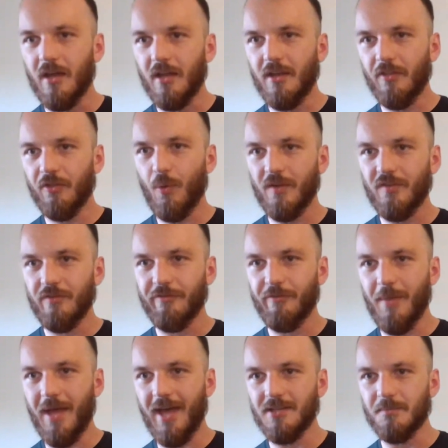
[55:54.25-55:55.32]
Uh, another question
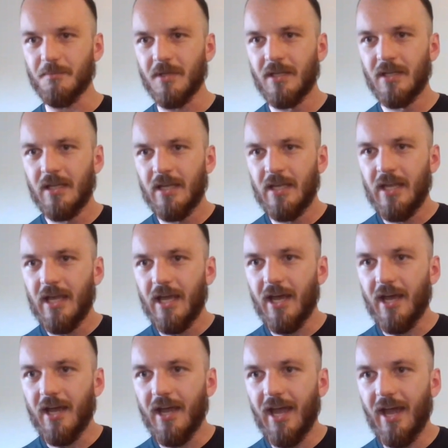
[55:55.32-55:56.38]
from Adam.
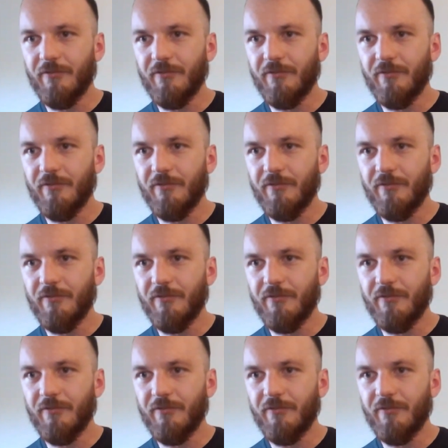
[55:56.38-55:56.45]
Uh,